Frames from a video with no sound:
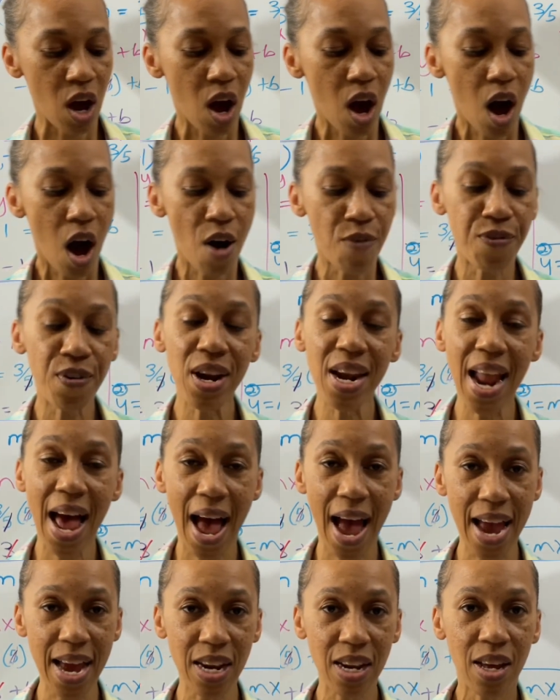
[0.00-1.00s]
of a
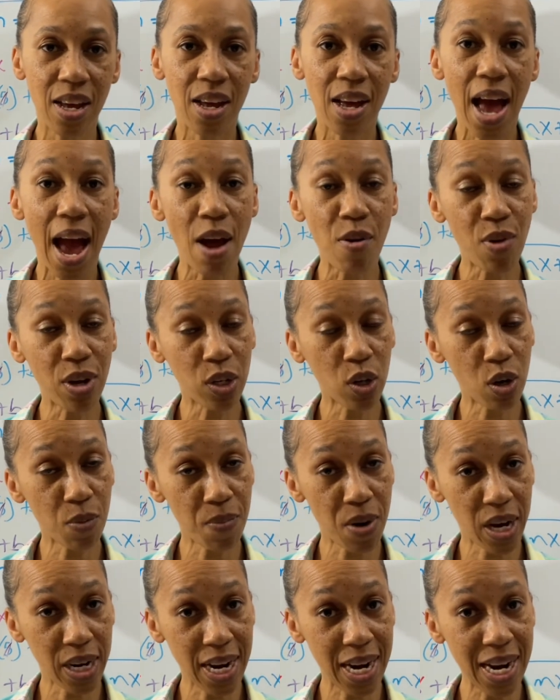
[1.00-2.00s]
line, and we're talking
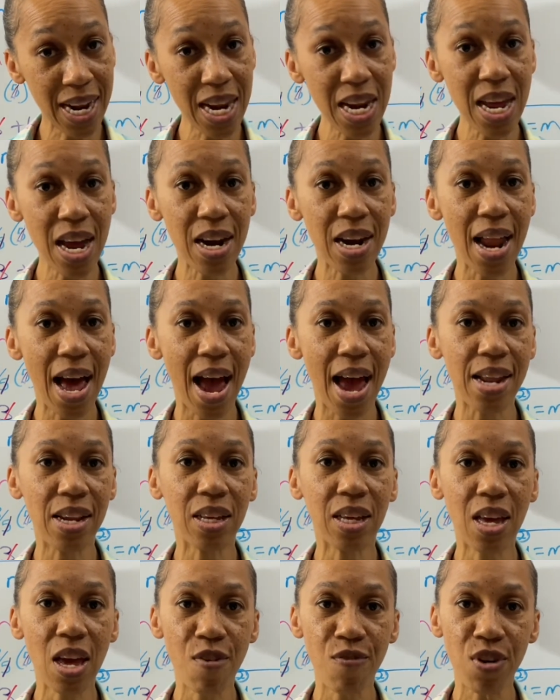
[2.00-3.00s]
about a linear line
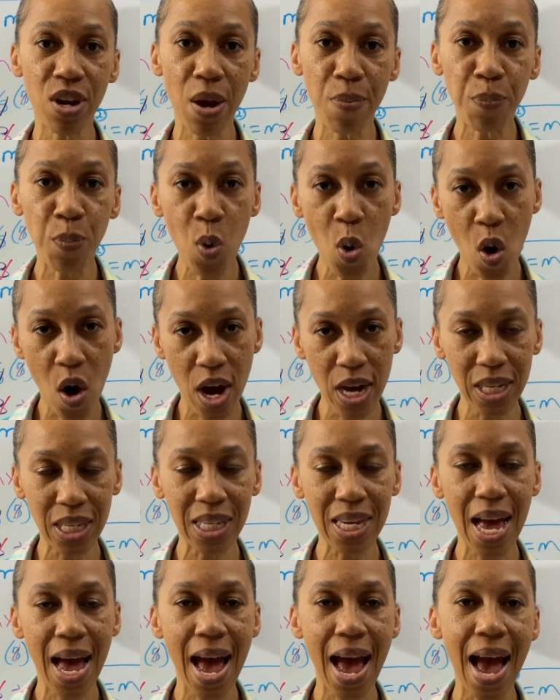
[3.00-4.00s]
given a point
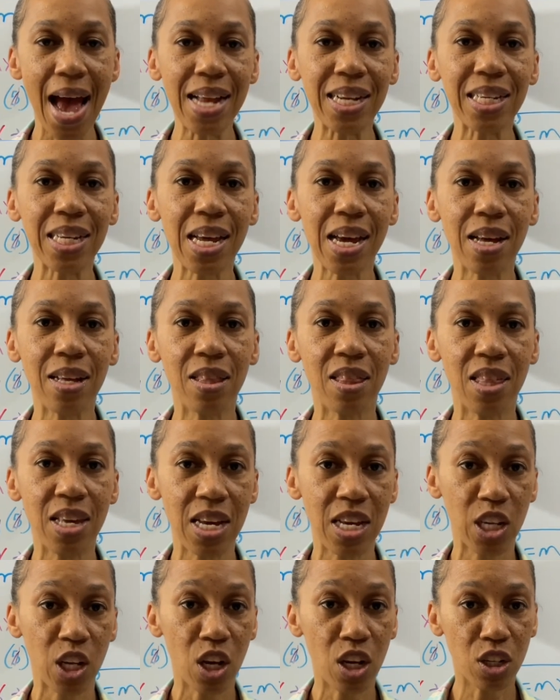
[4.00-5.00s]
and
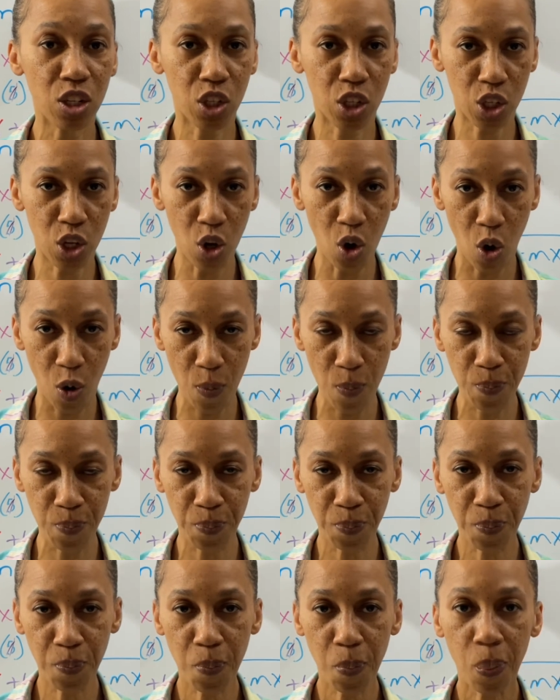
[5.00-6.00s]
the slope.
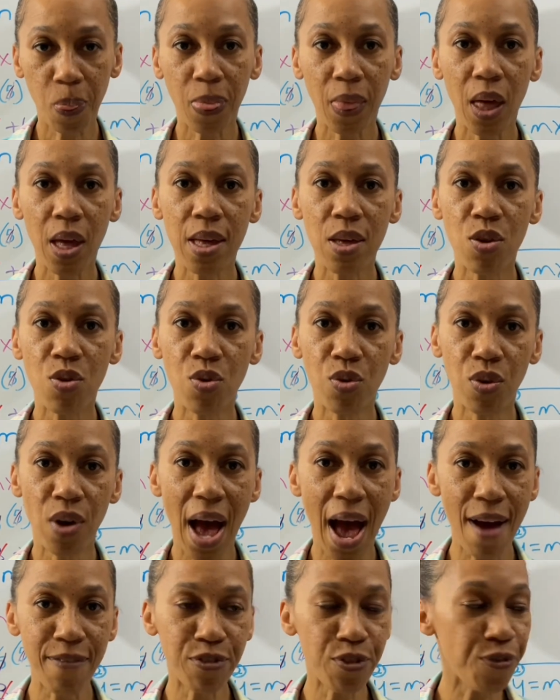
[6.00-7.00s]
You
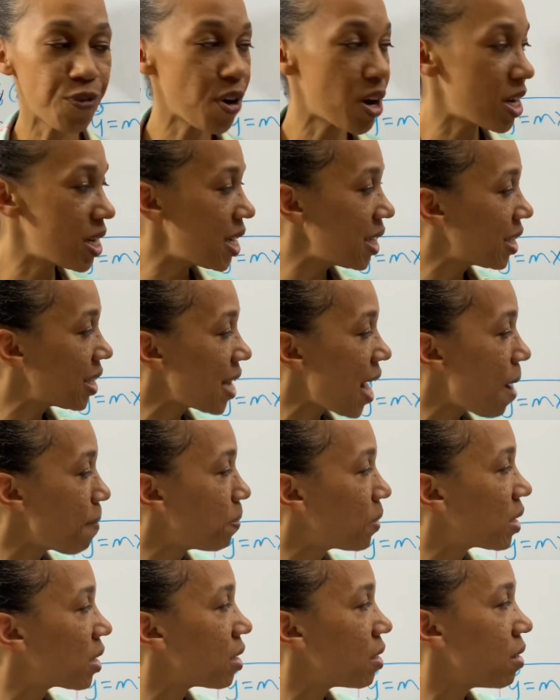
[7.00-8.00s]
have to follow the
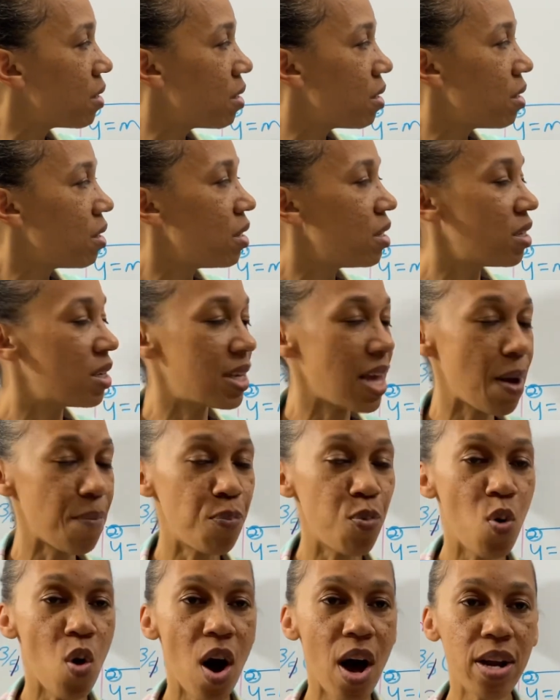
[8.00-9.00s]
steps. Step
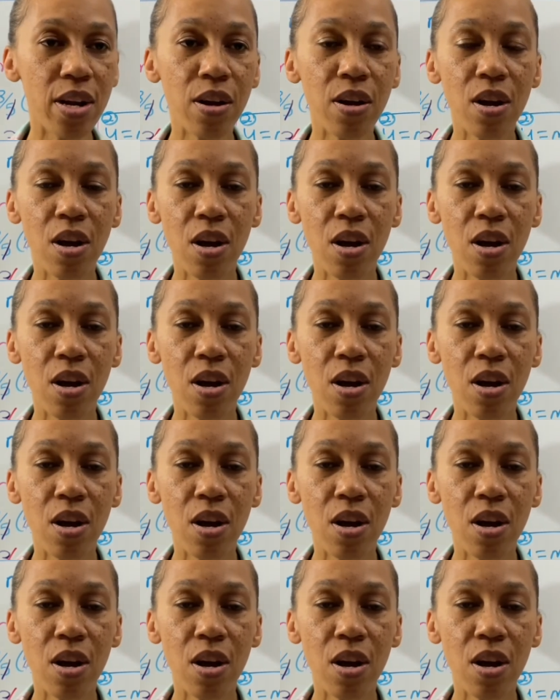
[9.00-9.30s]
1,